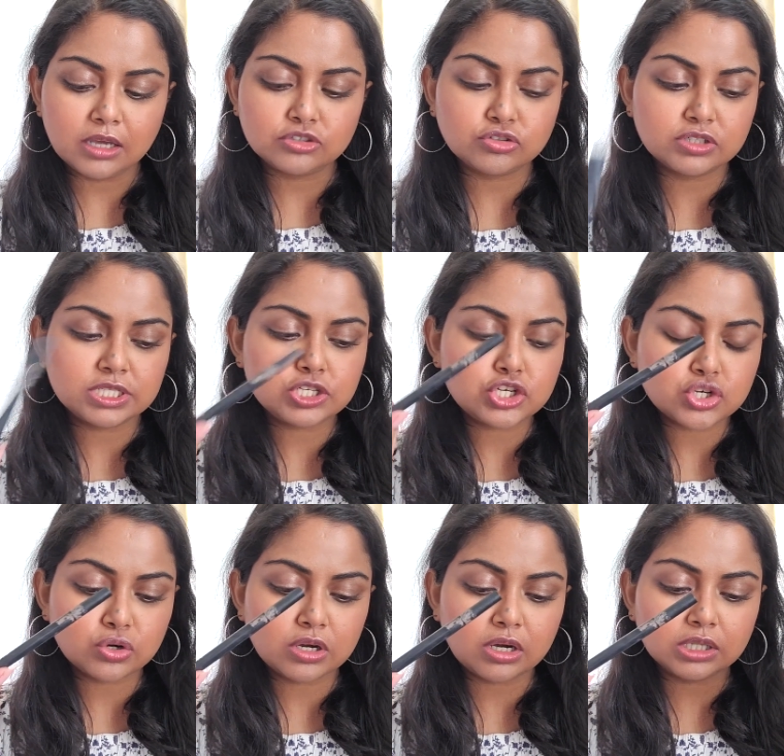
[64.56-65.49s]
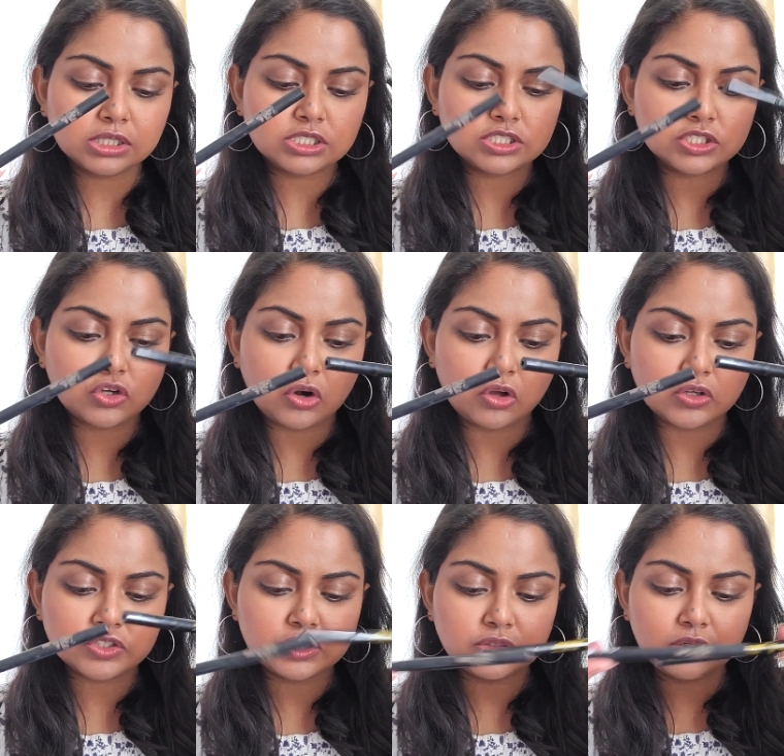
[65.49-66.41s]
So this is Sugar, this is
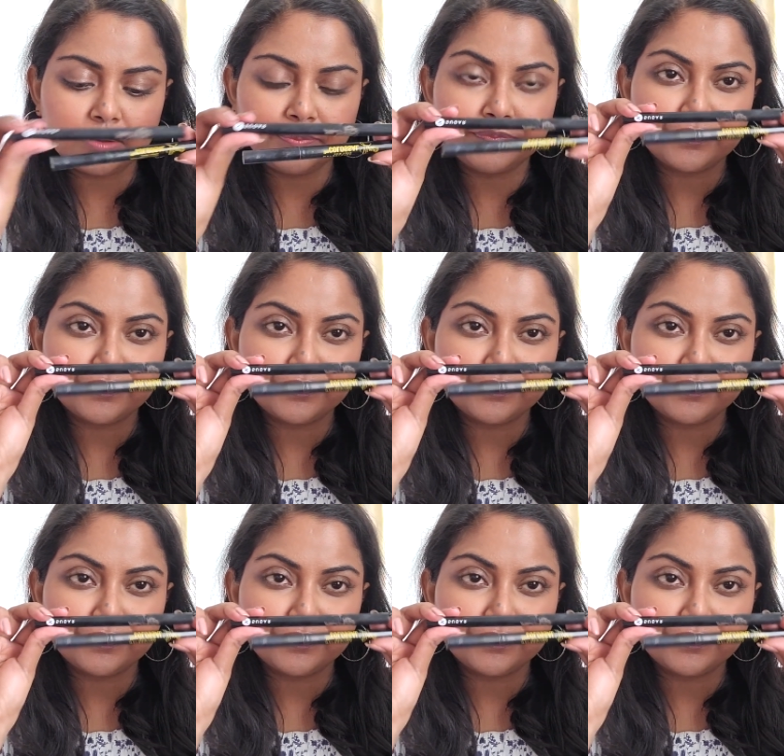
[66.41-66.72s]
Colossal.